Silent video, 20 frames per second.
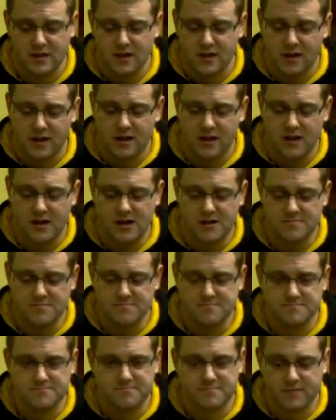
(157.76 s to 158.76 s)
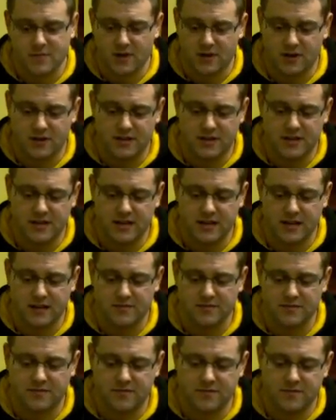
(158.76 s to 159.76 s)
I then
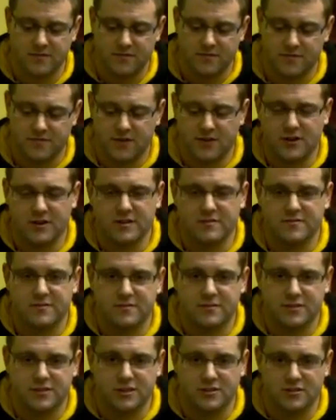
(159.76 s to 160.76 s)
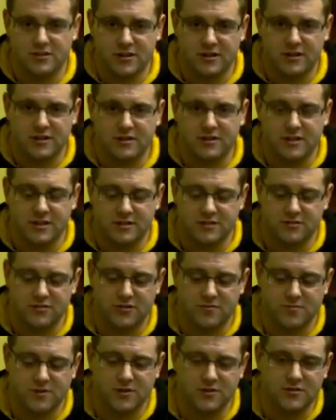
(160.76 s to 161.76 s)
have 5 Stern Guard in a
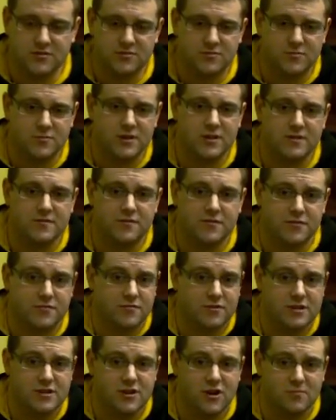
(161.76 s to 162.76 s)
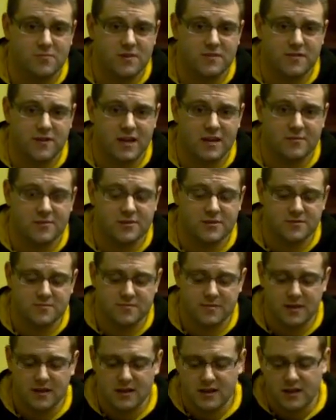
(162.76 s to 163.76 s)
drop pod with 3 combi flamers,
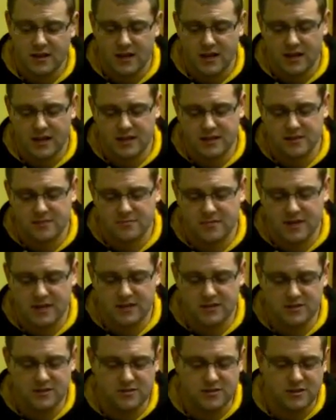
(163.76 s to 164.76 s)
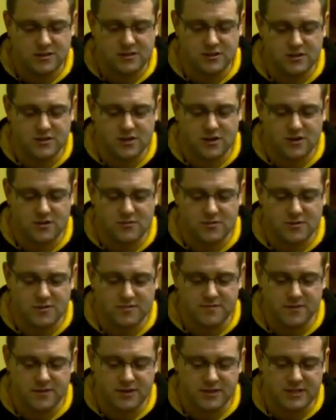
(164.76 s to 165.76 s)
and the main unit to go
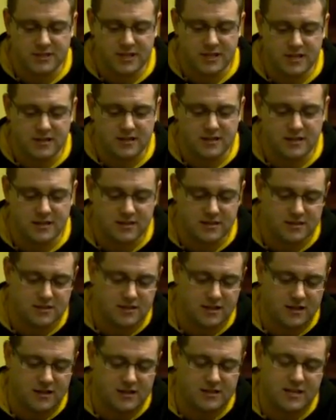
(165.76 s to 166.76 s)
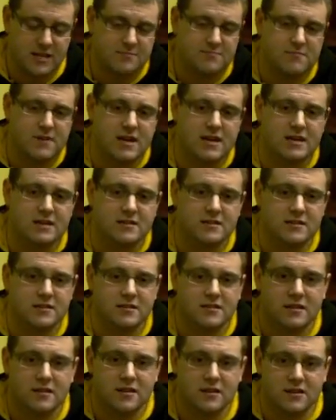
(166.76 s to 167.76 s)
with Lysander is a
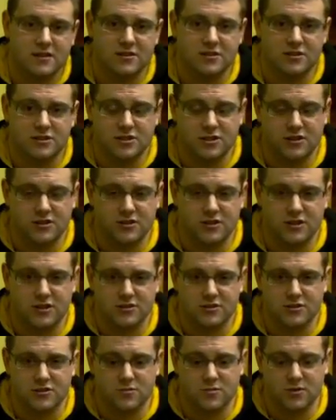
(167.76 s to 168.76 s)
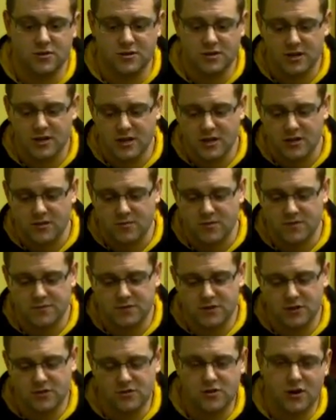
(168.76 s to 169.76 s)
10-man Stern Guard squad with
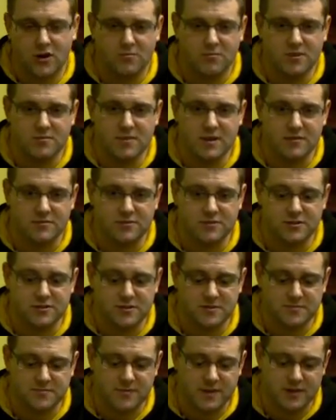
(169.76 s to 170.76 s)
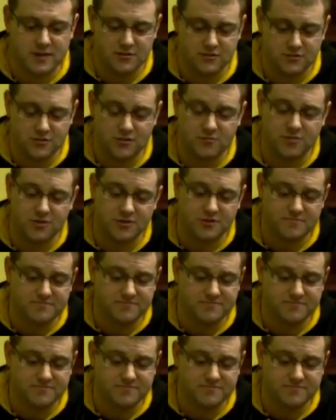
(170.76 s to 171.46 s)
2 combi melters in a drop pod.